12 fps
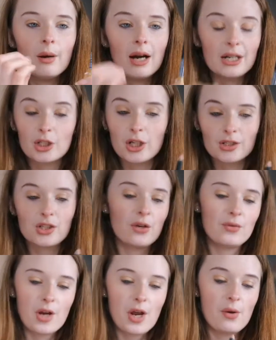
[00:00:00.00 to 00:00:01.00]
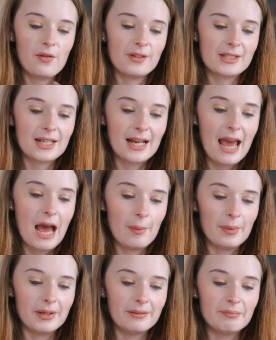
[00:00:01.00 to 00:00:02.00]
I just don't know if it's going to
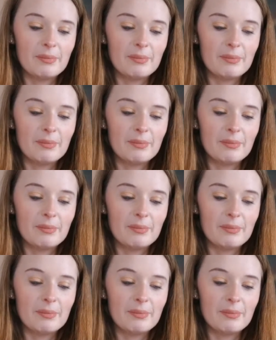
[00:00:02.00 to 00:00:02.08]
happen.